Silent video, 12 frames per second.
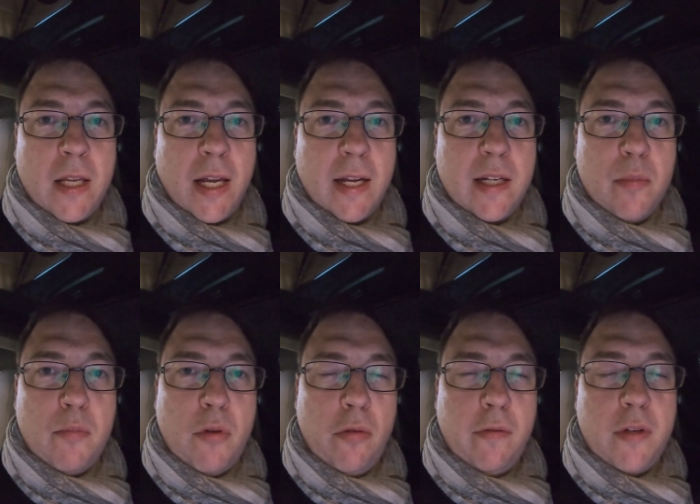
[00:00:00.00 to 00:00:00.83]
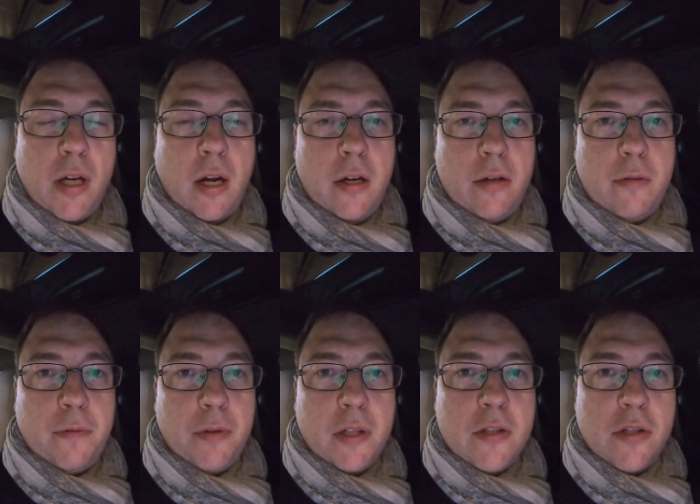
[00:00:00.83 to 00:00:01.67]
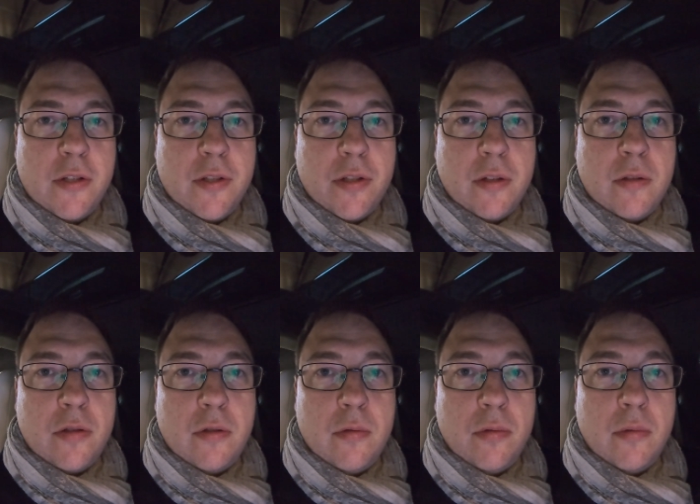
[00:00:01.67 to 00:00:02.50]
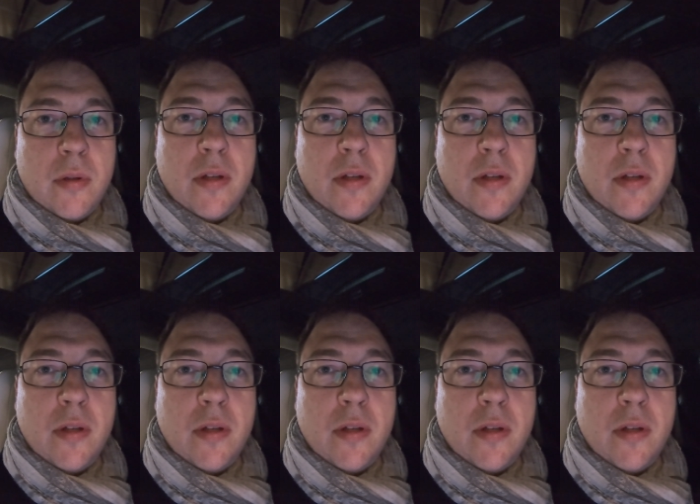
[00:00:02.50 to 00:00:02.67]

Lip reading: And they moved the other features to